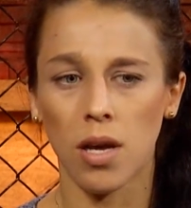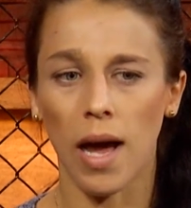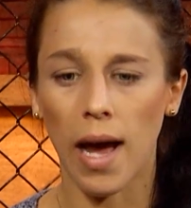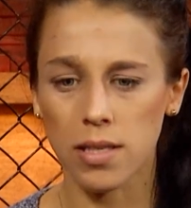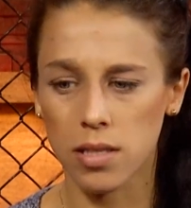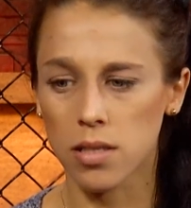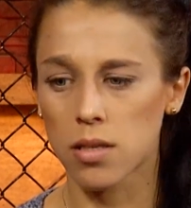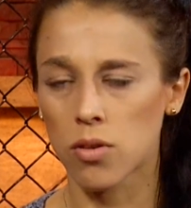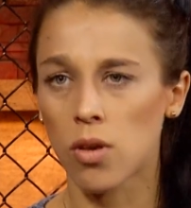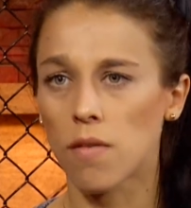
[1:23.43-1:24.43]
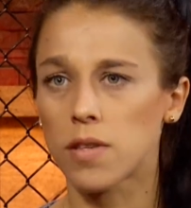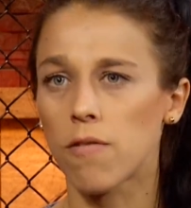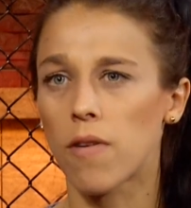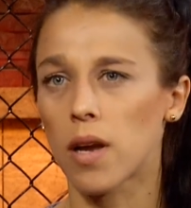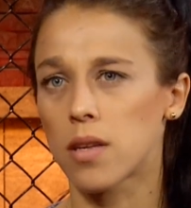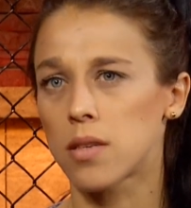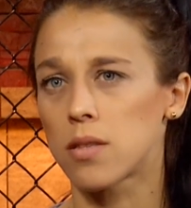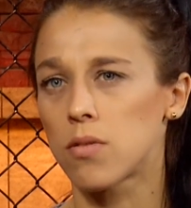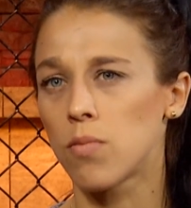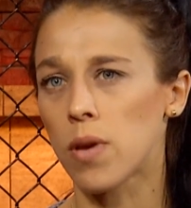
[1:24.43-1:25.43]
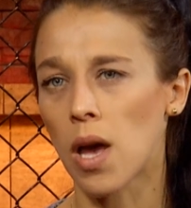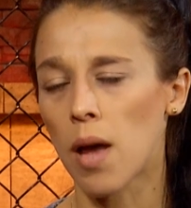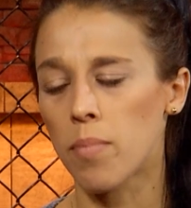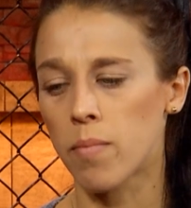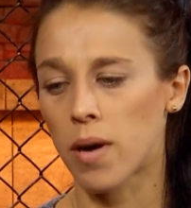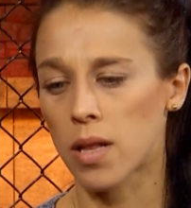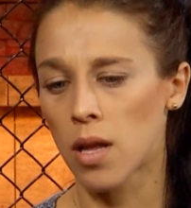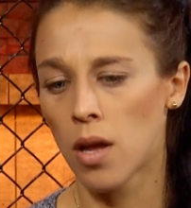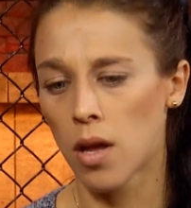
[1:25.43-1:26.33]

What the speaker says: us UFC fighters to be happy, but